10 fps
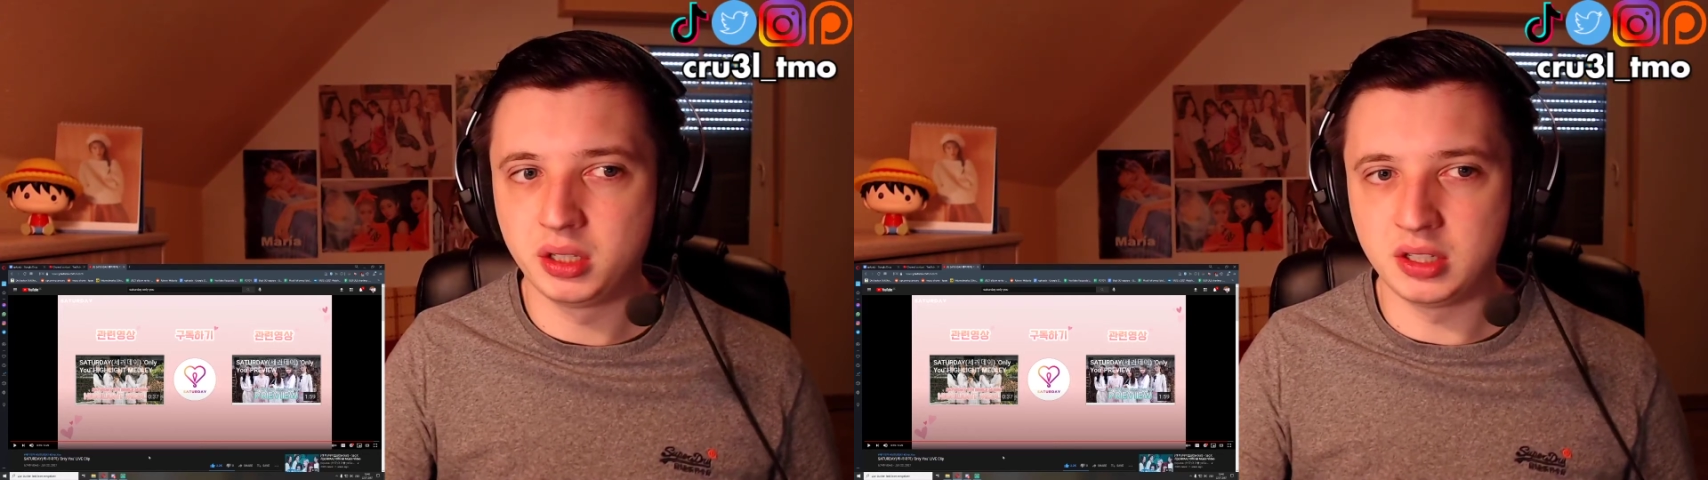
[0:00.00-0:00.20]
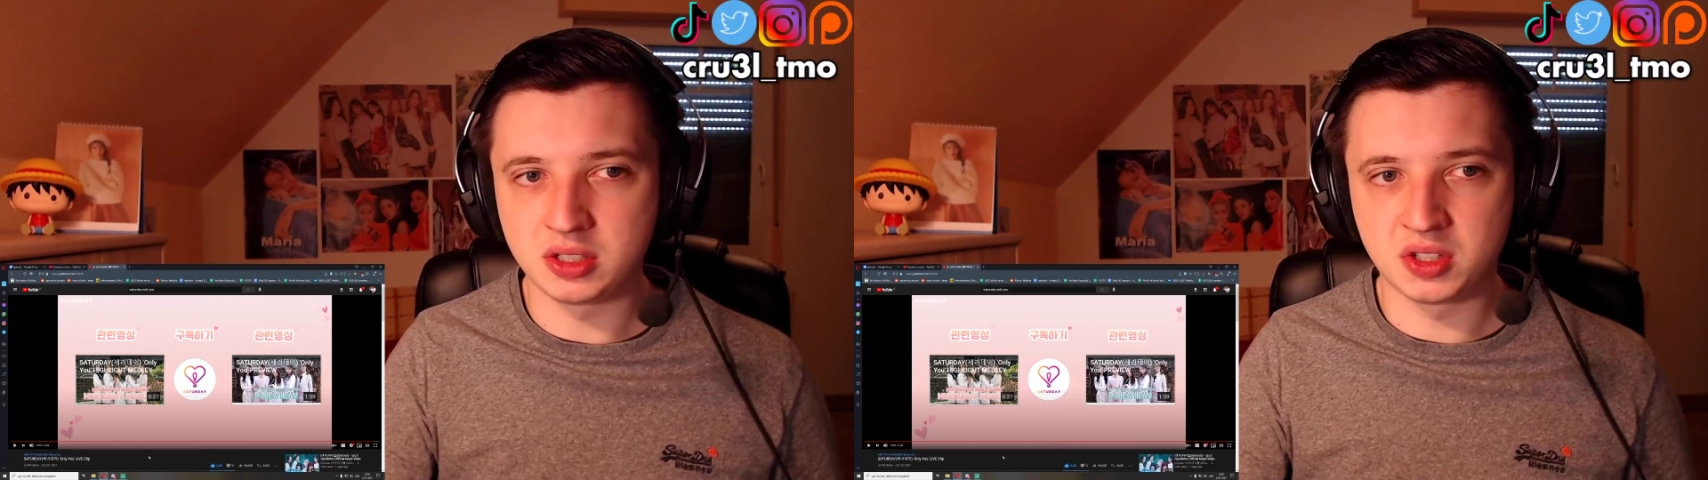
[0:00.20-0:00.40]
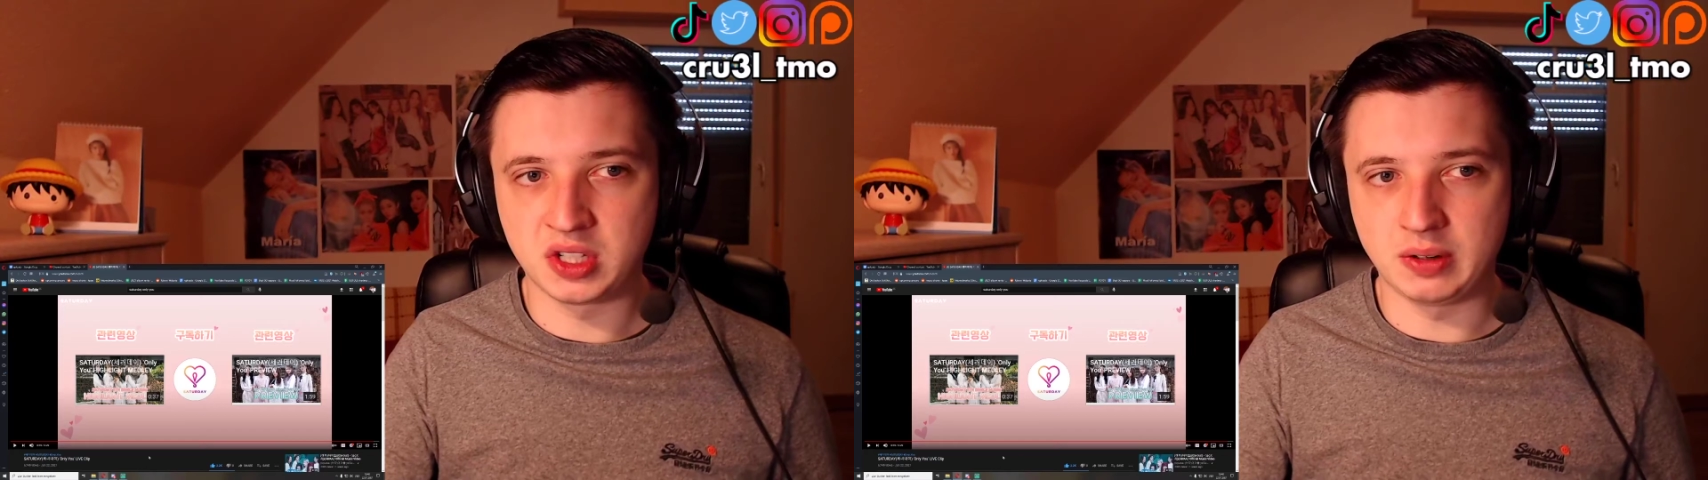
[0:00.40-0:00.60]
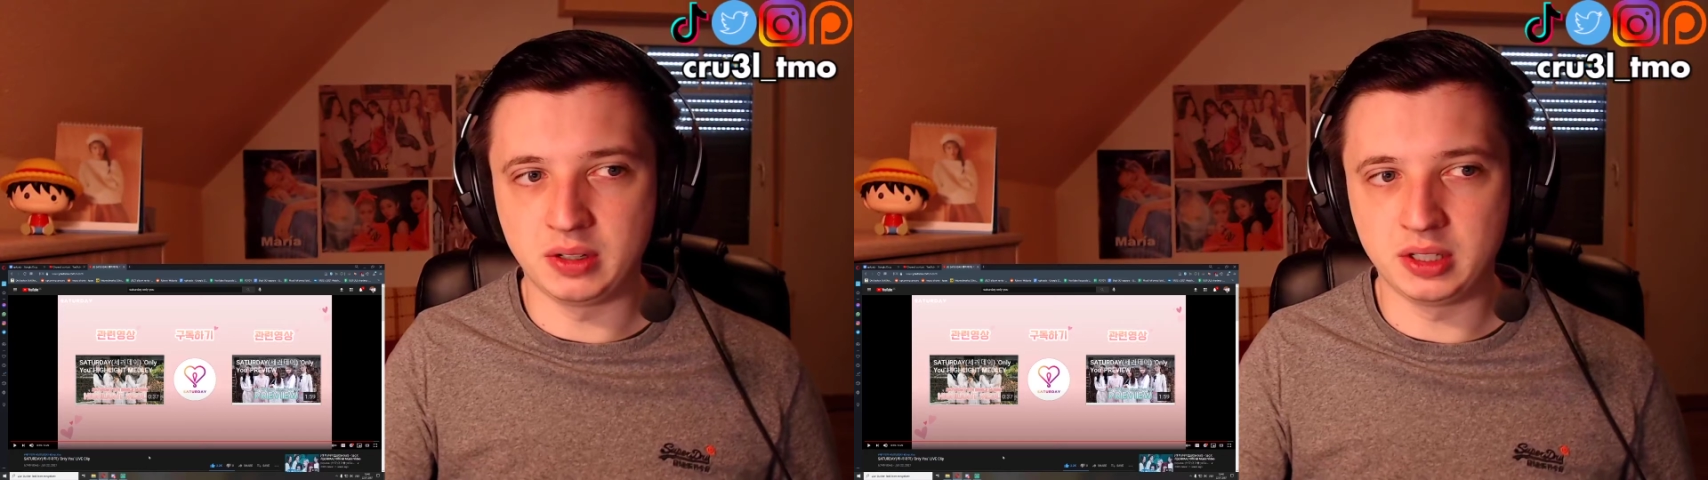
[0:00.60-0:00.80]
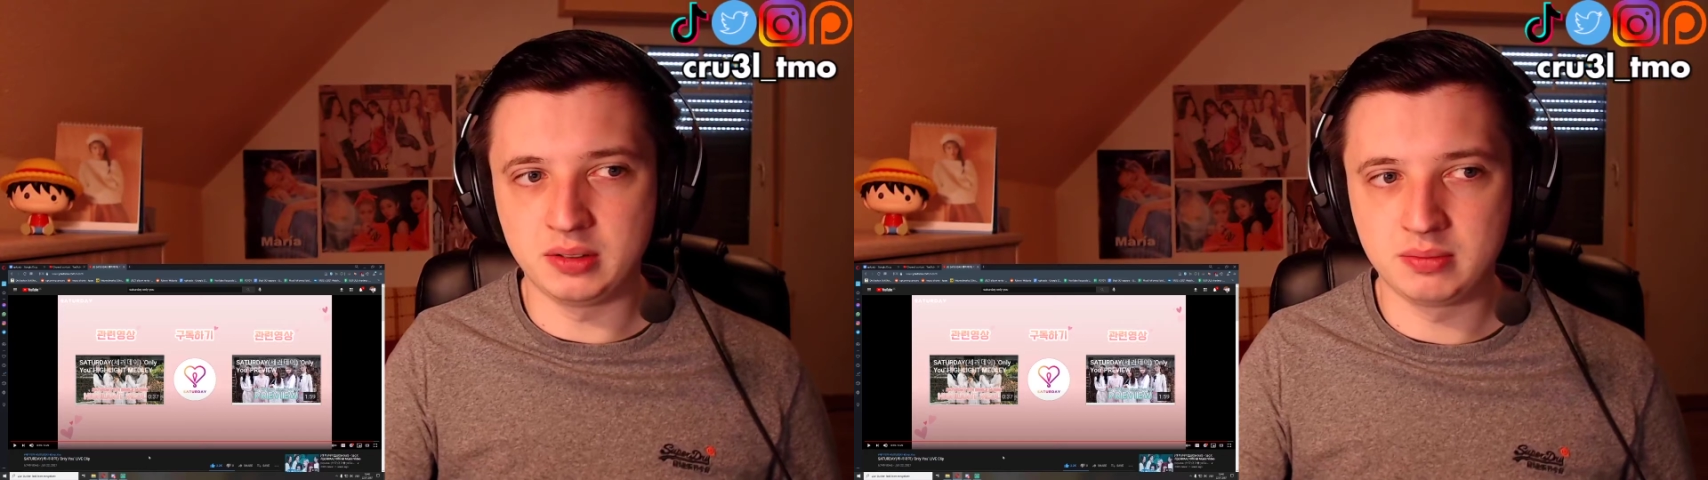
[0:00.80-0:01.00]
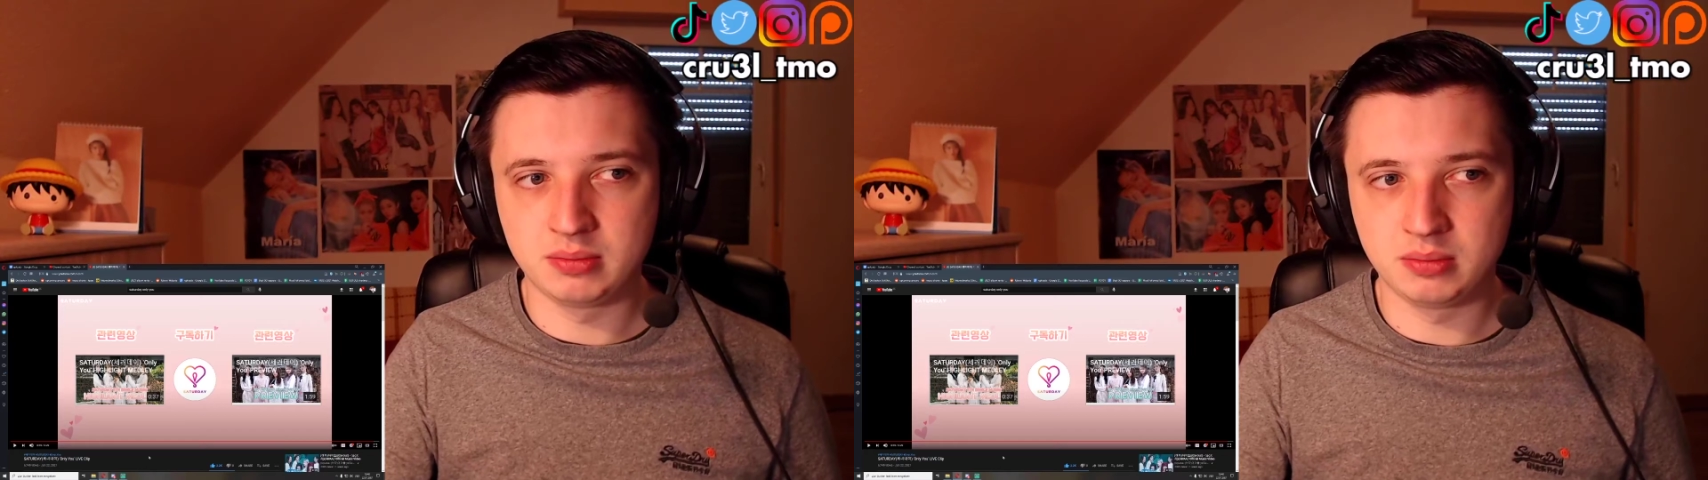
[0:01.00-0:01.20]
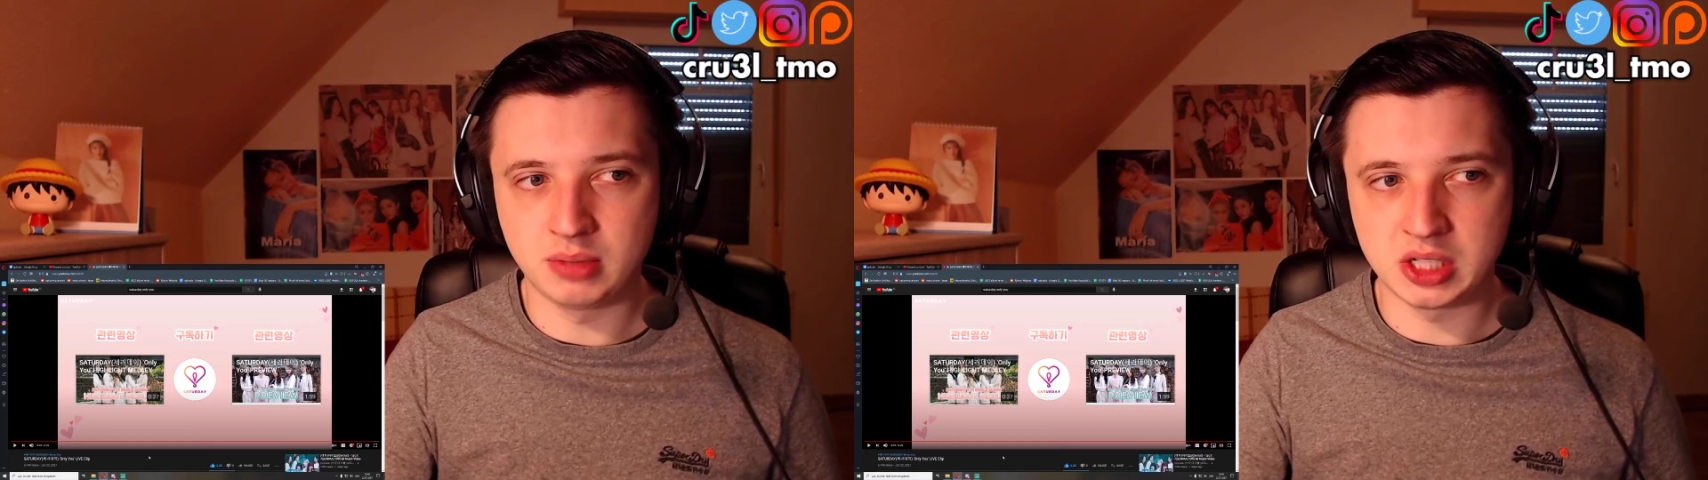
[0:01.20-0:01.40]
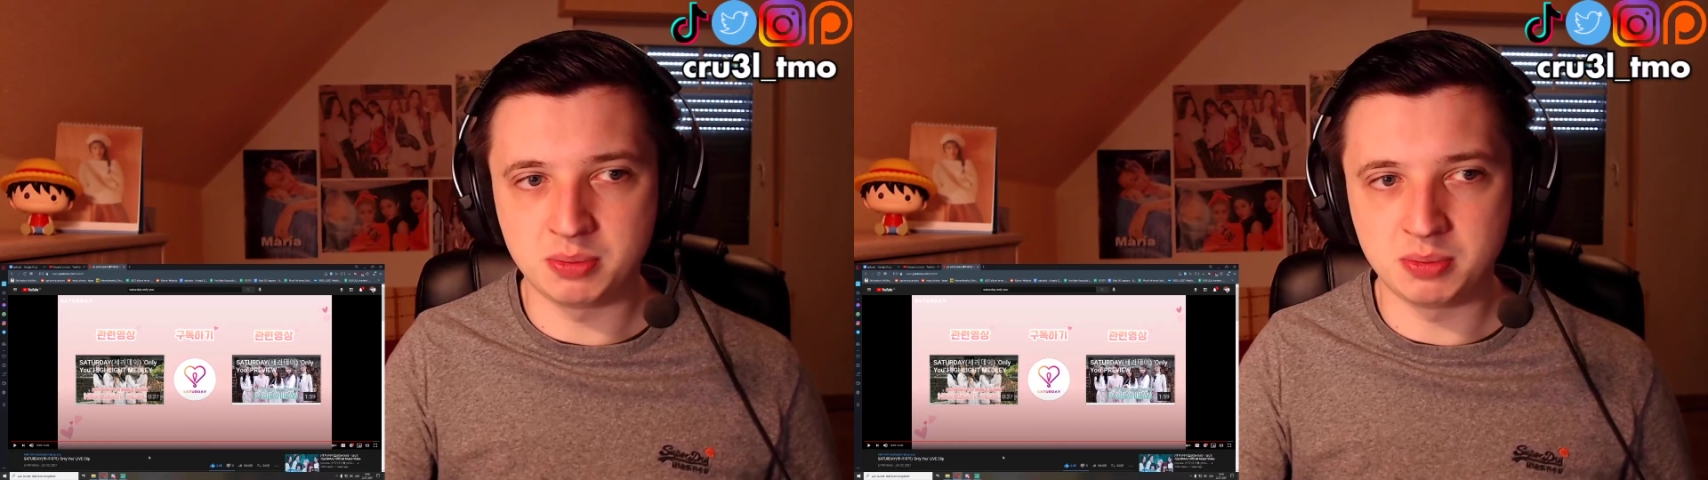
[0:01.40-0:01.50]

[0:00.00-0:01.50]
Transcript: necessarily makes